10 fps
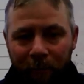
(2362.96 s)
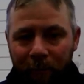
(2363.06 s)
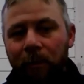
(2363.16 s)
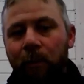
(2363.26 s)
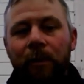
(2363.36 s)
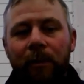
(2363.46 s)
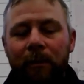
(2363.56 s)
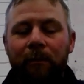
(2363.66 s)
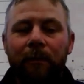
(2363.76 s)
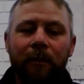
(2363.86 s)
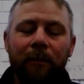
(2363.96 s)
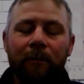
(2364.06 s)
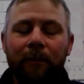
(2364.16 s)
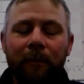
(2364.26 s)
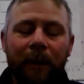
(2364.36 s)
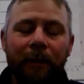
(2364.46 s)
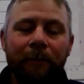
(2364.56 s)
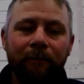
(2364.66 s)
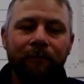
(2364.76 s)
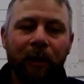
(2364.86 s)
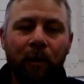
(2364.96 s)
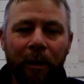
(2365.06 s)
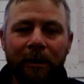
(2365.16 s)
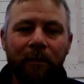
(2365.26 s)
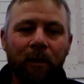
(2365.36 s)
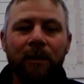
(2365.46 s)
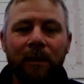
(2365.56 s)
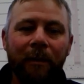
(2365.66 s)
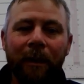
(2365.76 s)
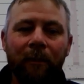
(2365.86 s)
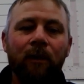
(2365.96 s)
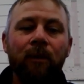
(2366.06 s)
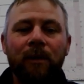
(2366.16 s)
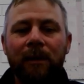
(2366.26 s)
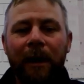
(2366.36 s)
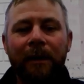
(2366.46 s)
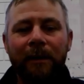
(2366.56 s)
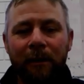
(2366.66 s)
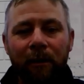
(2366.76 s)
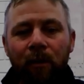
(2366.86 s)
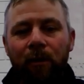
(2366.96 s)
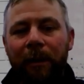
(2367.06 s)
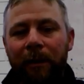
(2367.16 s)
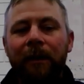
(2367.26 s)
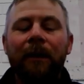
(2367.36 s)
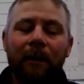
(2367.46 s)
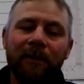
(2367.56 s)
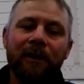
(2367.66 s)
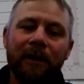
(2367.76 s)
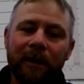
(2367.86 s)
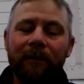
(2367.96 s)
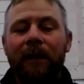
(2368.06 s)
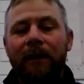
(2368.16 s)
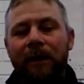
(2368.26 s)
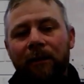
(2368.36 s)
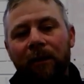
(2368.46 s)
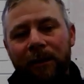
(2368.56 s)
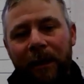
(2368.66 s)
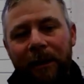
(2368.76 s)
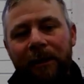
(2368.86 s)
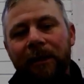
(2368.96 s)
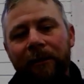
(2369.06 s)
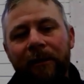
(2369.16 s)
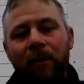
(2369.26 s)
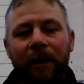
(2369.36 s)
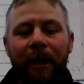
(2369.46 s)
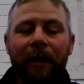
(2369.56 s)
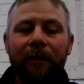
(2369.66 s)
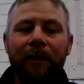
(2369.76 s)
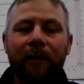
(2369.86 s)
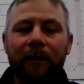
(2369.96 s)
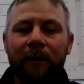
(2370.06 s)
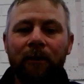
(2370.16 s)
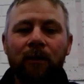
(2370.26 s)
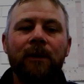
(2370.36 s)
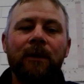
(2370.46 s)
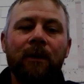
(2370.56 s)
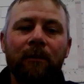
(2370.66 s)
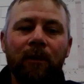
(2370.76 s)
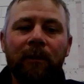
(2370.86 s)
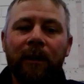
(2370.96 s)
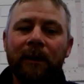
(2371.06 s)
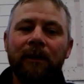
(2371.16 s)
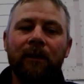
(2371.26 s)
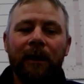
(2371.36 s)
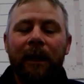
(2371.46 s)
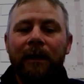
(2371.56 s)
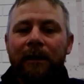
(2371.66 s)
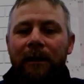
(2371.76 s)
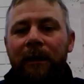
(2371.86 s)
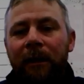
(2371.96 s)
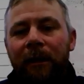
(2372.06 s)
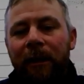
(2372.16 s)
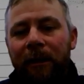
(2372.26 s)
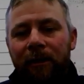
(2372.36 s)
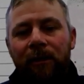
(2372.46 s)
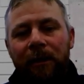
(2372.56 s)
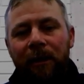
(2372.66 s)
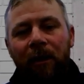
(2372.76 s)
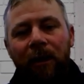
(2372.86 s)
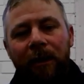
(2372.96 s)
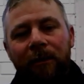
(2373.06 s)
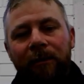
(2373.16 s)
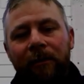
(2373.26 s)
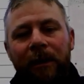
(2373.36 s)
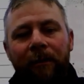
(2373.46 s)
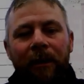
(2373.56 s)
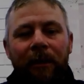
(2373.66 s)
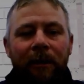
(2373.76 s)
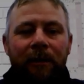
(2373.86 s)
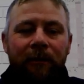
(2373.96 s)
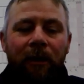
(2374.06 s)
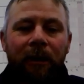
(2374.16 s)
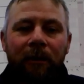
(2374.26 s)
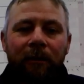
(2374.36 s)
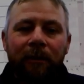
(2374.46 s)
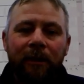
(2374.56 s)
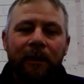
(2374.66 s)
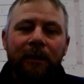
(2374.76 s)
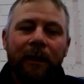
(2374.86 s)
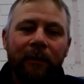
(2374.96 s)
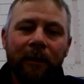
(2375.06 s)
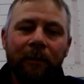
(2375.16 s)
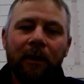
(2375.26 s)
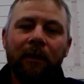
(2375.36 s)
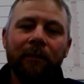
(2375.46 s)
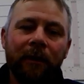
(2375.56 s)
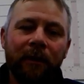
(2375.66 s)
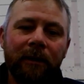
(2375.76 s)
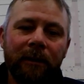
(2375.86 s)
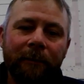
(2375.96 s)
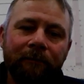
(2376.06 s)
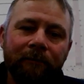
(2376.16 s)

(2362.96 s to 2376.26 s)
you want, the question wasn't about my horse is lazy at all, but I'm just giving a generalisation to everybody out there that the horse that's not moving is not lazy. It's usually hiding from something that it's frightened of because it doesn't have a heap of confidence.